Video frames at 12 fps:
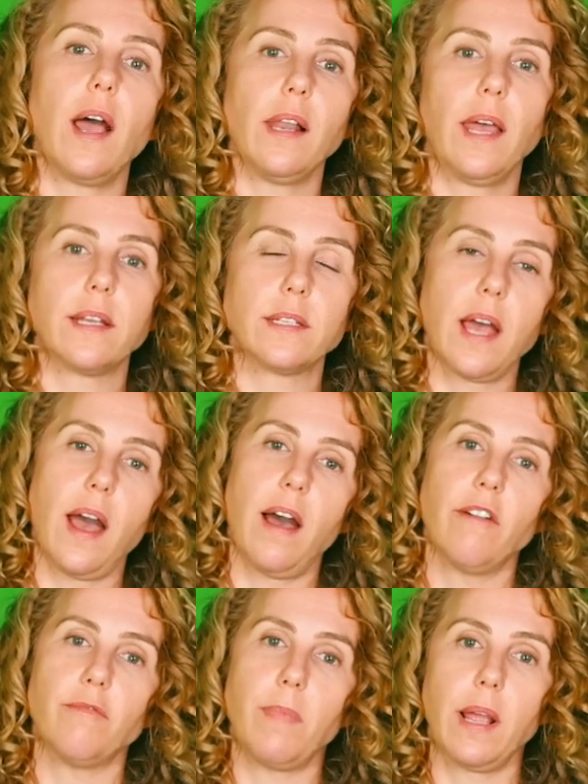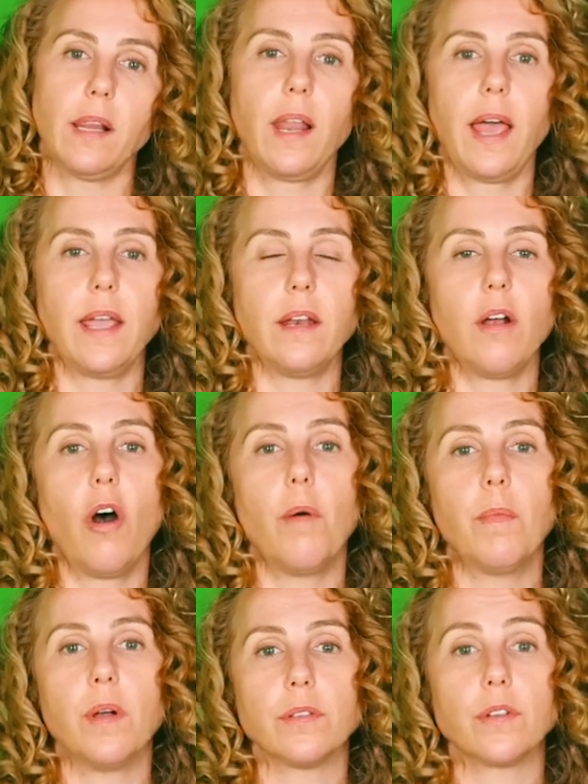I like to have my light
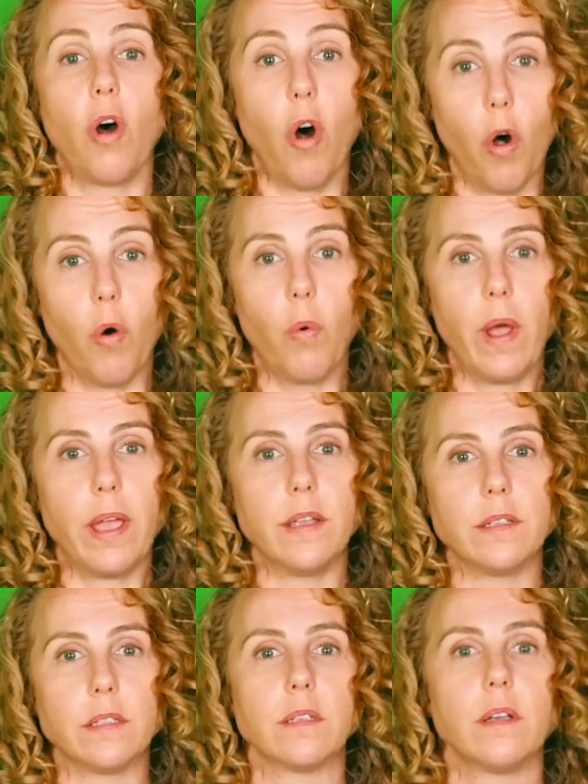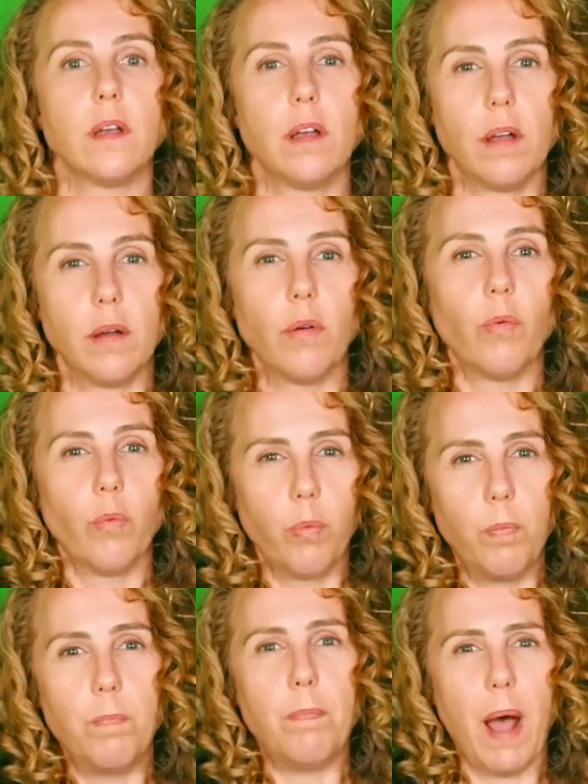almost always
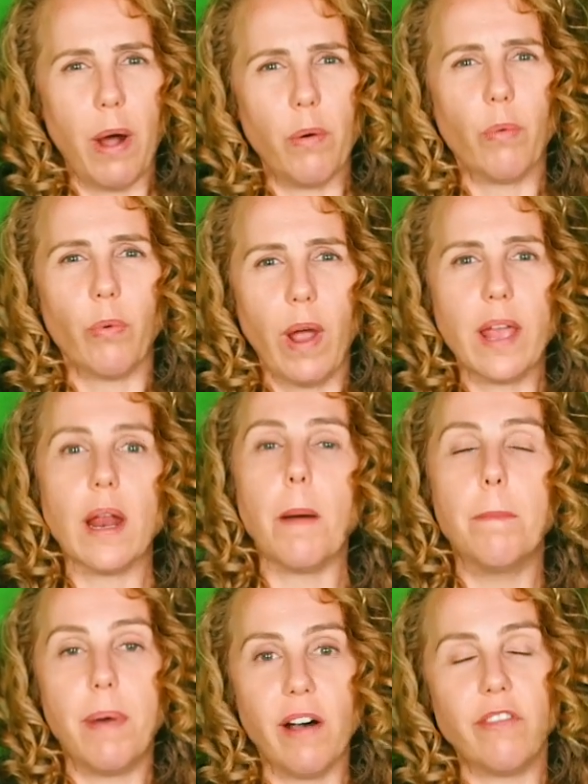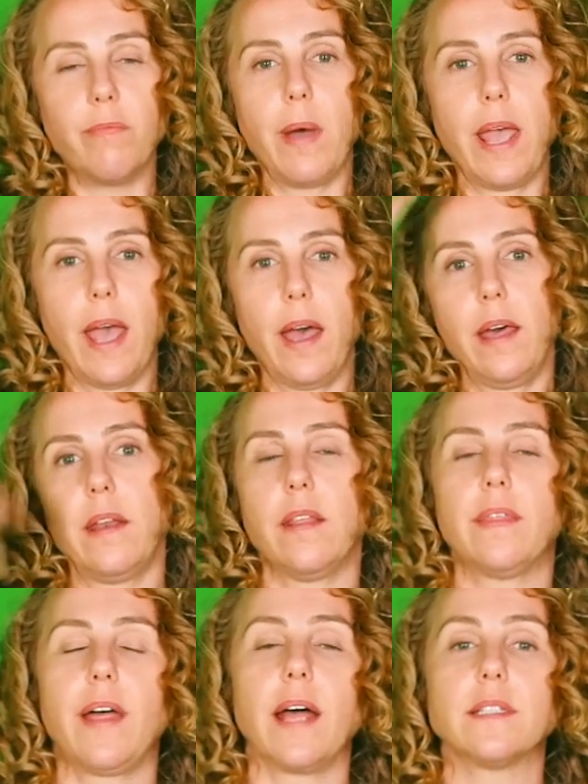about right above my
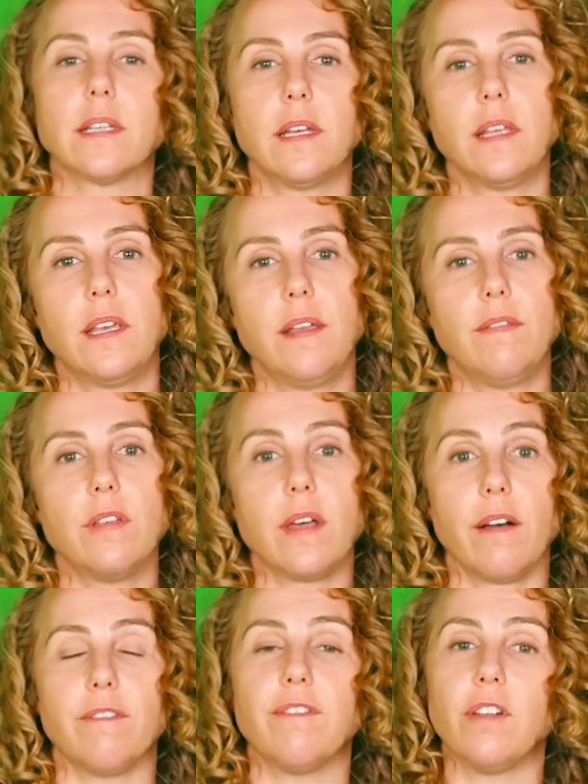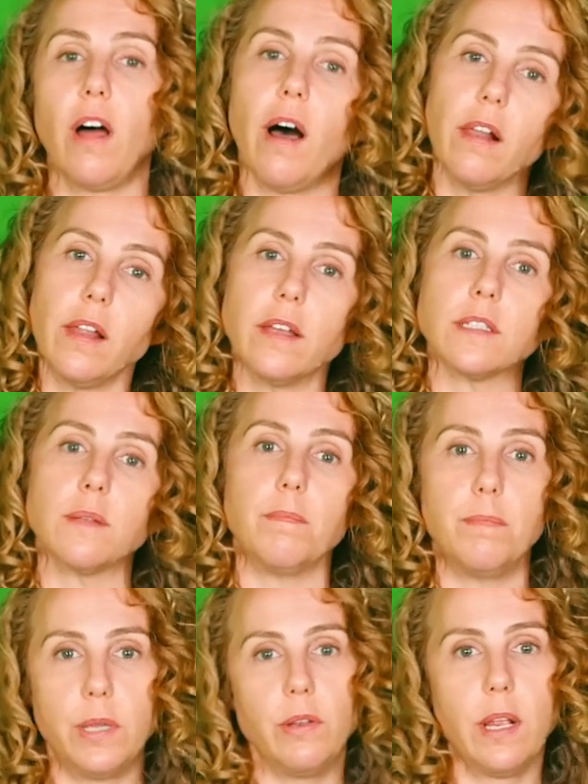head. That's gonna give you that flawless
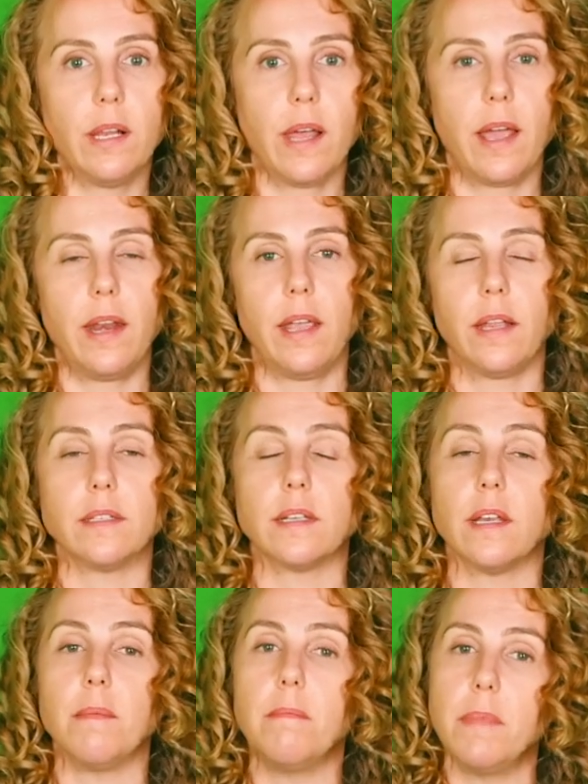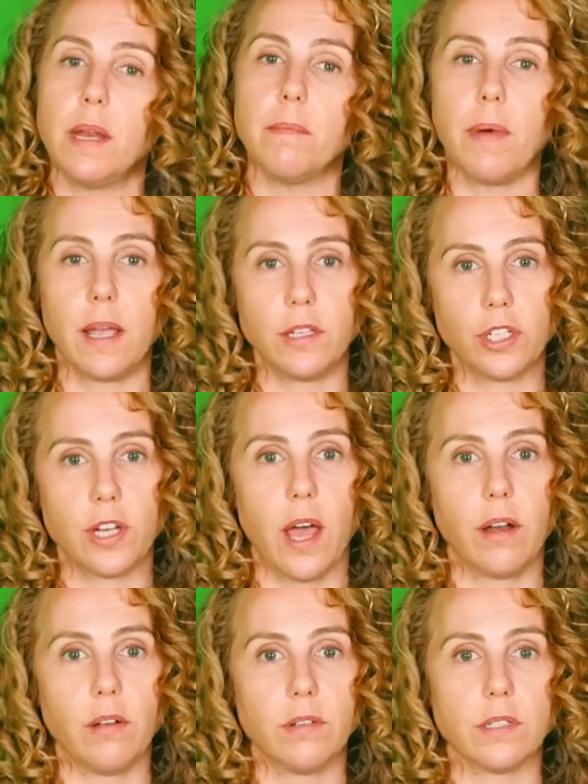beauty lighting and it's gonna minimize
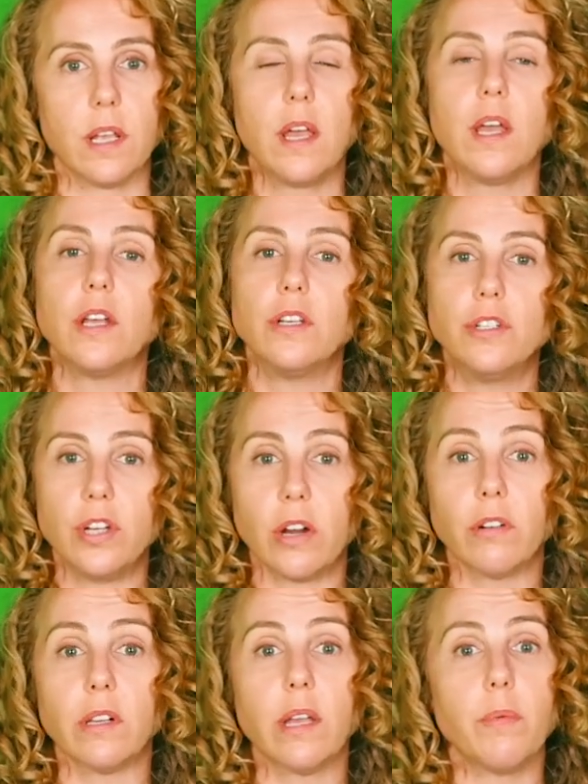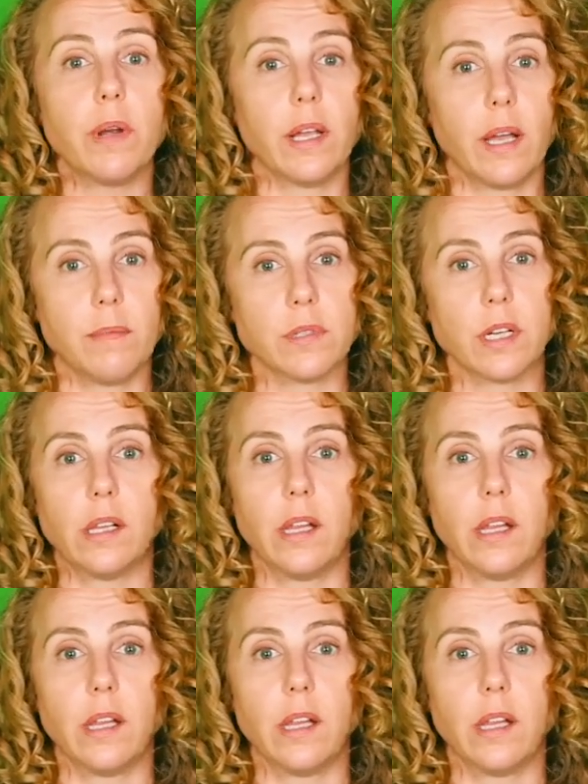shadows. Generally, when it comes to